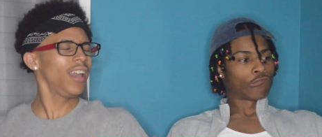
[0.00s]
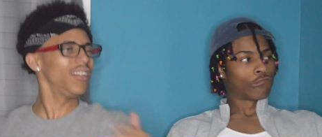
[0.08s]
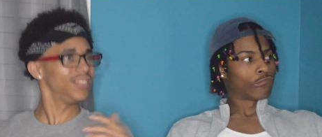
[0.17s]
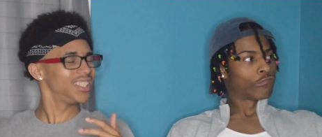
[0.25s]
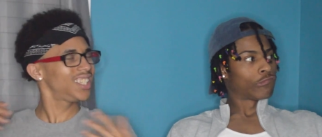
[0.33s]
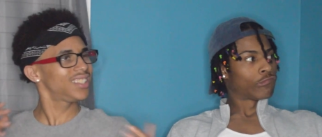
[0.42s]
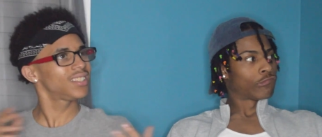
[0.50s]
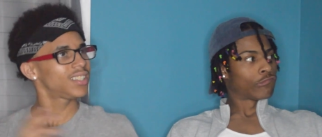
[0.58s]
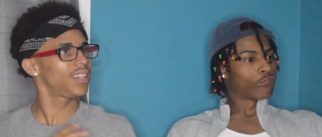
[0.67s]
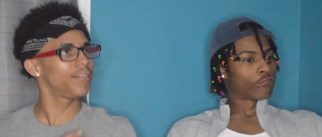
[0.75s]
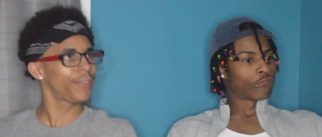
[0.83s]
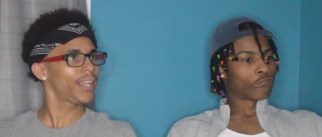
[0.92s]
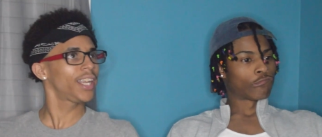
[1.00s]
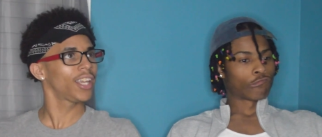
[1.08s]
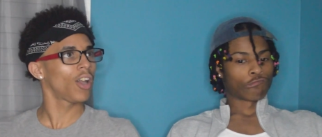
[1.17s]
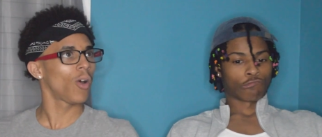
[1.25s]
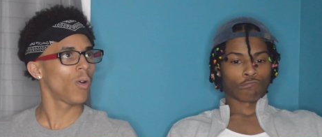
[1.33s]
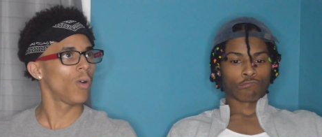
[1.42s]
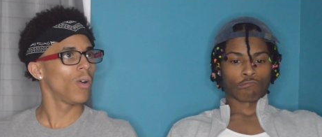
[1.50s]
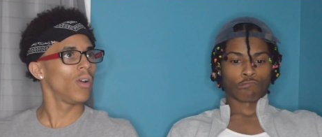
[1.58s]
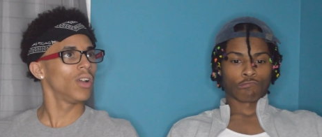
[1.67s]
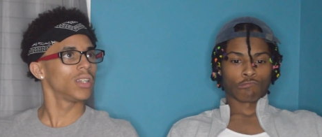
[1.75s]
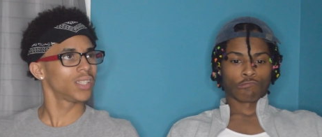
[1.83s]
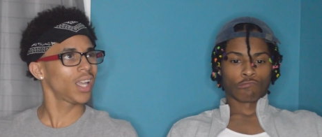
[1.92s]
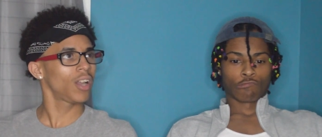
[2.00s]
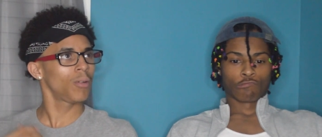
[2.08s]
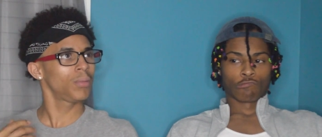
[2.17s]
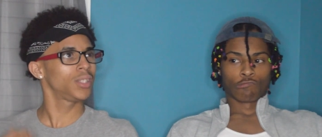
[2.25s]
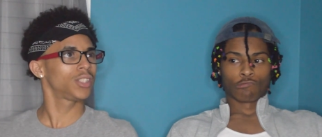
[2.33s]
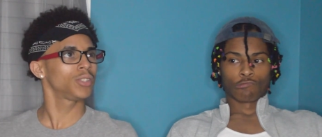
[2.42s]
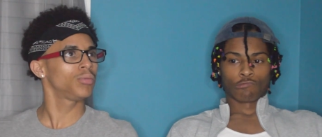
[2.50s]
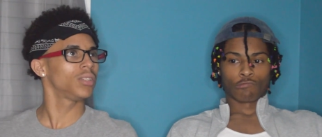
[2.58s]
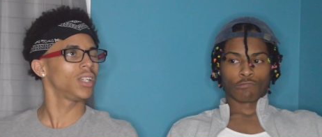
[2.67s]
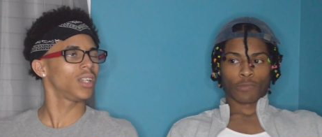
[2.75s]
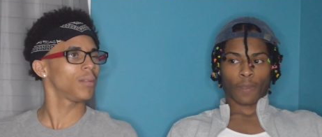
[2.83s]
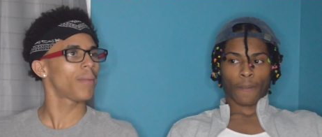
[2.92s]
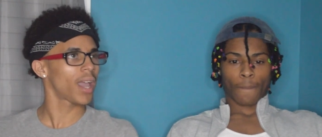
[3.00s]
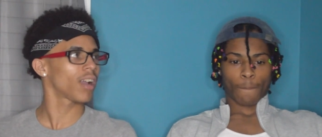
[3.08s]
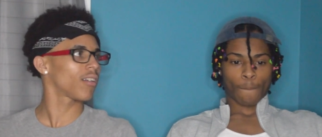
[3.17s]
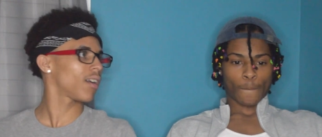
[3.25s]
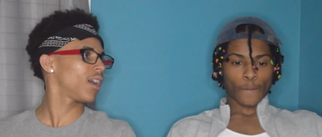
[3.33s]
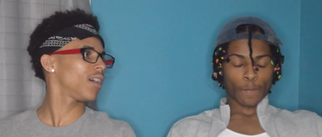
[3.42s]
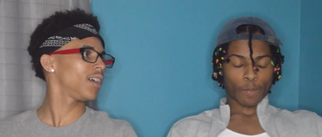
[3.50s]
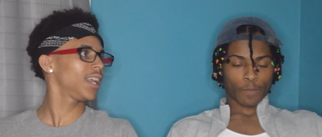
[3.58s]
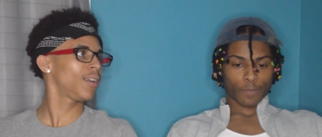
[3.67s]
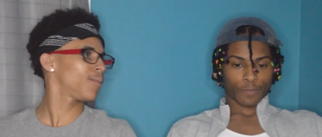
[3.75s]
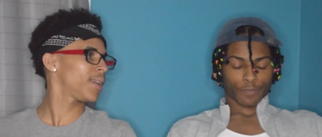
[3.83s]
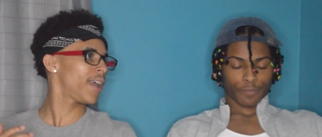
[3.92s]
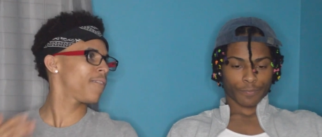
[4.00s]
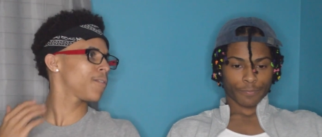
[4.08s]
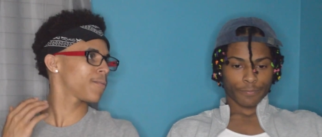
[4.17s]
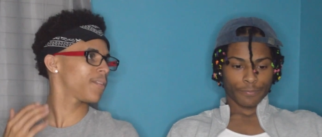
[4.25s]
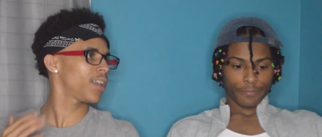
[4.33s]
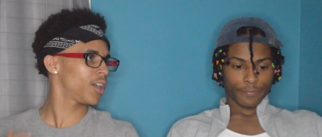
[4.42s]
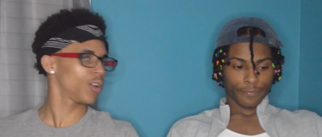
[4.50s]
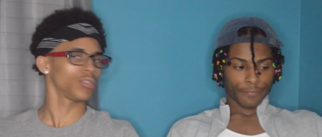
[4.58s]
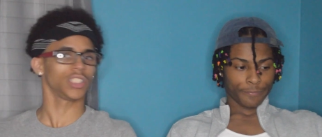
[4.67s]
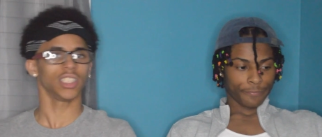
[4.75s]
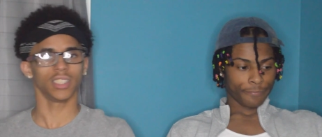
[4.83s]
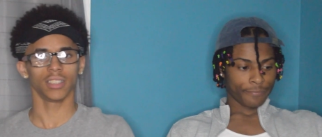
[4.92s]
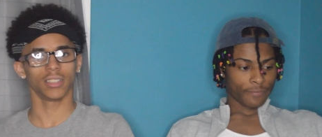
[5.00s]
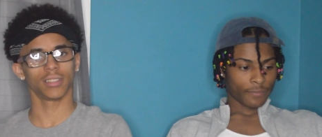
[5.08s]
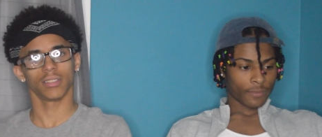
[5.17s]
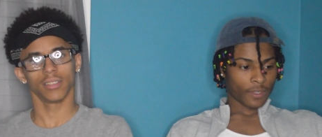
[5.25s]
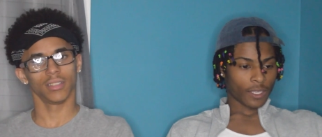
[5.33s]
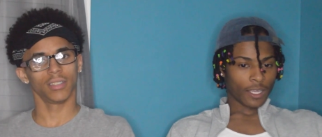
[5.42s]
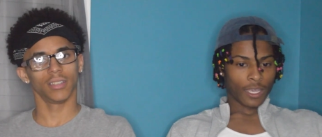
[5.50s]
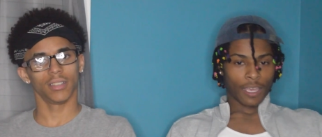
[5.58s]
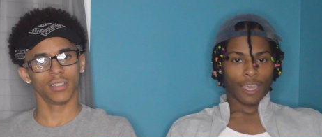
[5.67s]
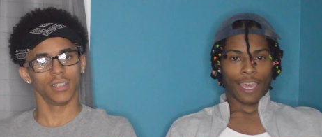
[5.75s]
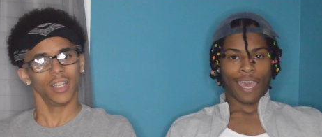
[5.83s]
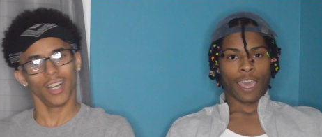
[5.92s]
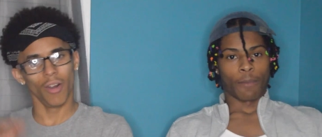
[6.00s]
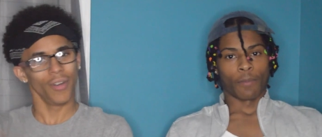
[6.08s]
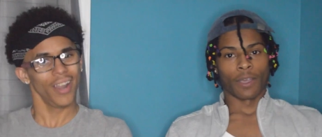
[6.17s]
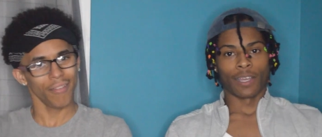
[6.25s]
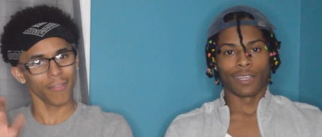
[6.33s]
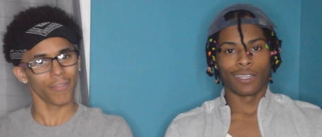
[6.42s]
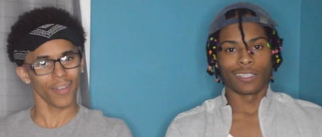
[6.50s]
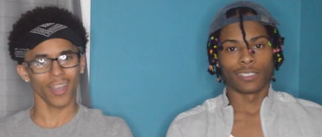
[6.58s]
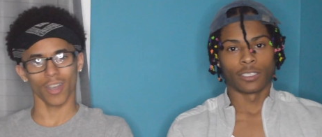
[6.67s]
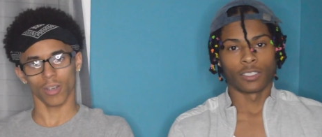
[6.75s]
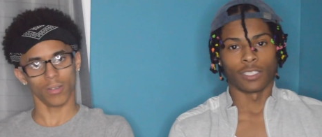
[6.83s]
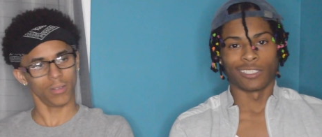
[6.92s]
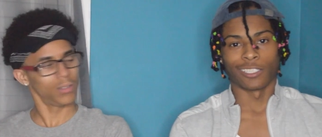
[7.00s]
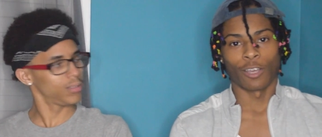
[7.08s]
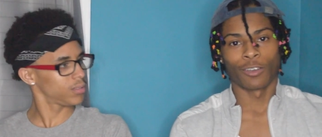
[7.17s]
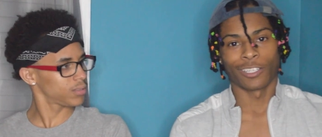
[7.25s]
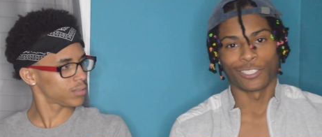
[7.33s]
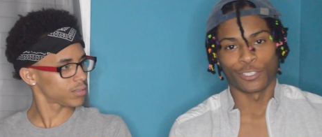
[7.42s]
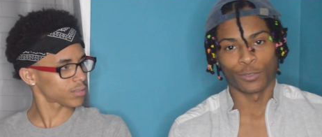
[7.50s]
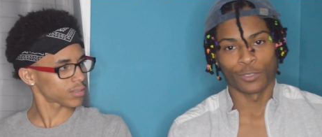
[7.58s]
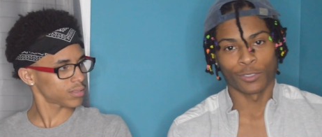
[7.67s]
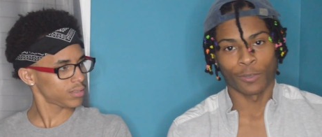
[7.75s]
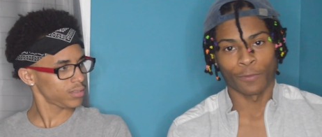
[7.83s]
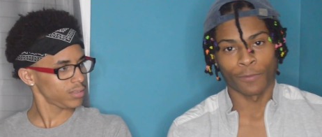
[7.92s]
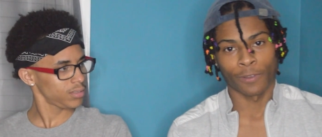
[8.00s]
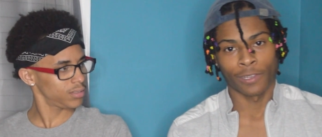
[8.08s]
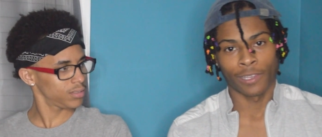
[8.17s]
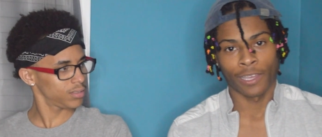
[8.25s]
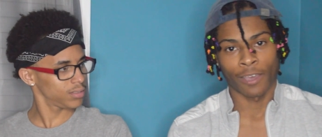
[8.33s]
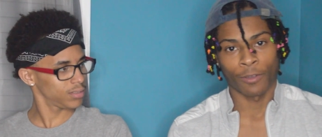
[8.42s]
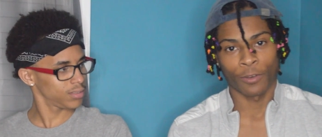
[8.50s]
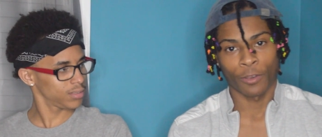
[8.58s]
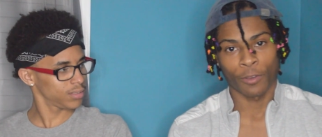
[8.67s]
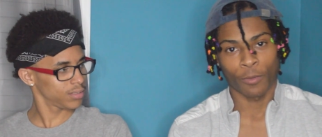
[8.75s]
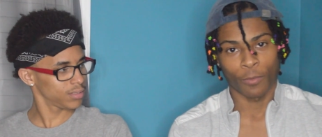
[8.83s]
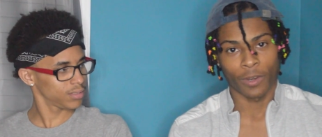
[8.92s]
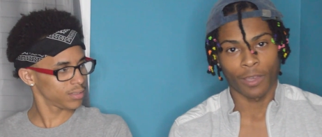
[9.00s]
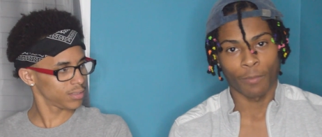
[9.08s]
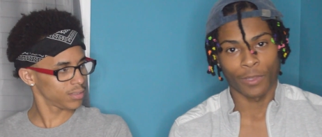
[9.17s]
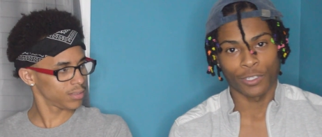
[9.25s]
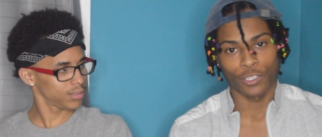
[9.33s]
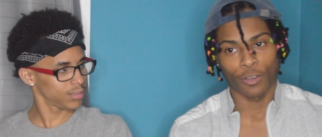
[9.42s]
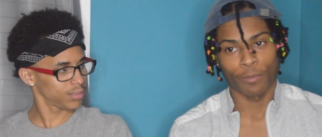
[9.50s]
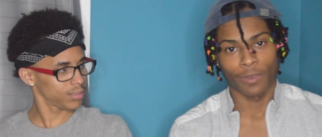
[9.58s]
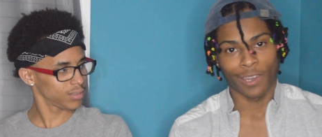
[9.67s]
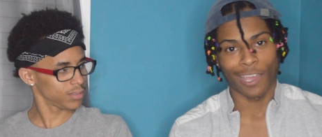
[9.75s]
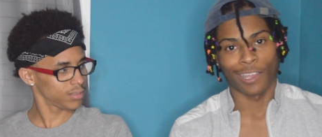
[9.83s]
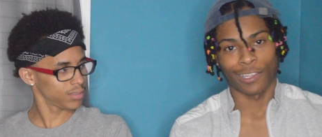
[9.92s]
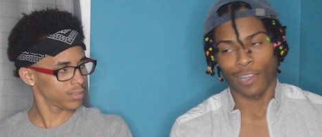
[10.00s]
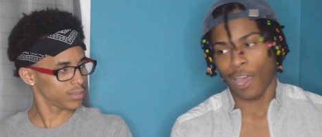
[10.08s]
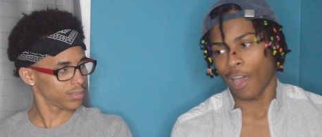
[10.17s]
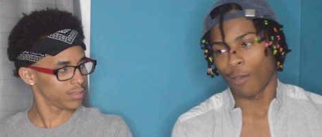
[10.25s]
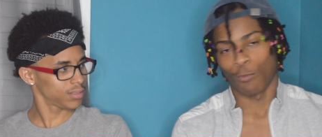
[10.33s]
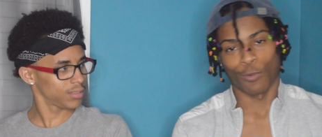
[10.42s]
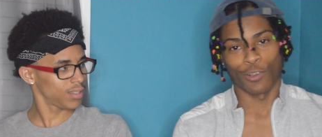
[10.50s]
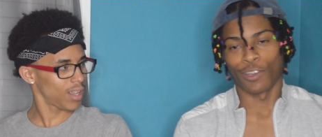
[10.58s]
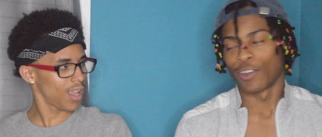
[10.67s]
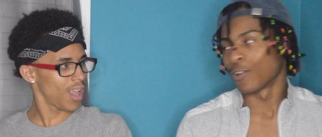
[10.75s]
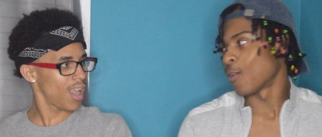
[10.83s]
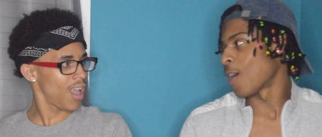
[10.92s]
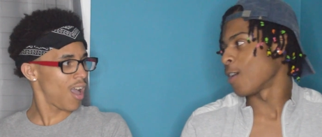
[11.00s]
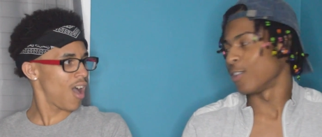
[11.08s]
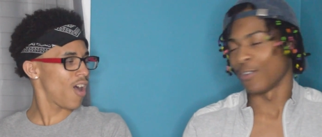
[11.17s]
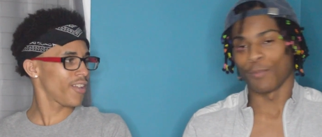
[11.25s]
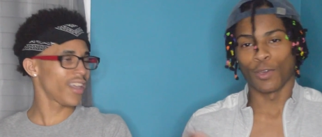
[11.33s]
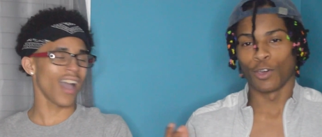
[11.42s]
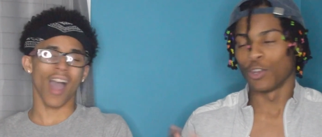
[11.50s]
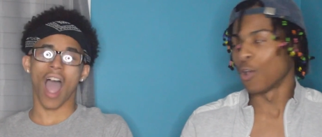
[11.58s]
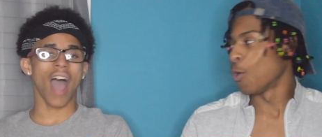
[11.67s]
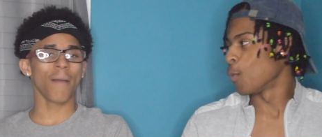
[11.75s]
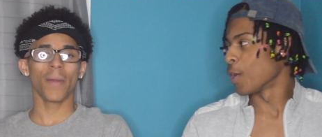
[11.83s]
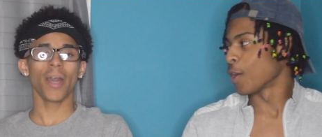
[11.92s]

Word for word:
Speaker 1: If Jesus in the video, they gonna be shooting in the background. It don't never fail, Jesus.
Speaker 2: Hey, don't man, ever fail. Since y'all can shoot so freely out there, when I'm in Germany, that I we're gonna go out and oh yeah, I